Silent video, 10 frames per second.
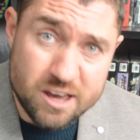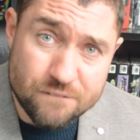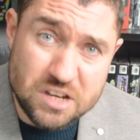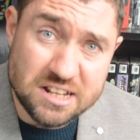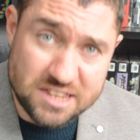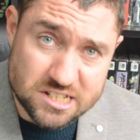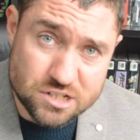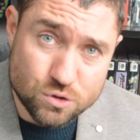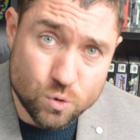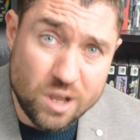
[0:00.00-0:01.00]
the
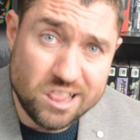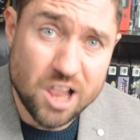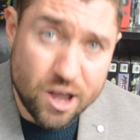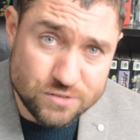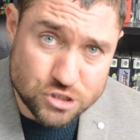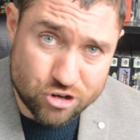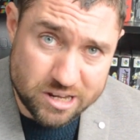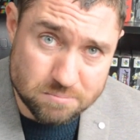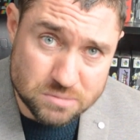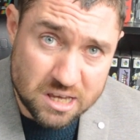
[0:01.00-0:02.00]
additional live
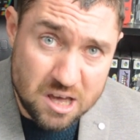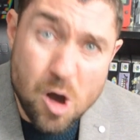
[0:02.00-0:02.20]
streams.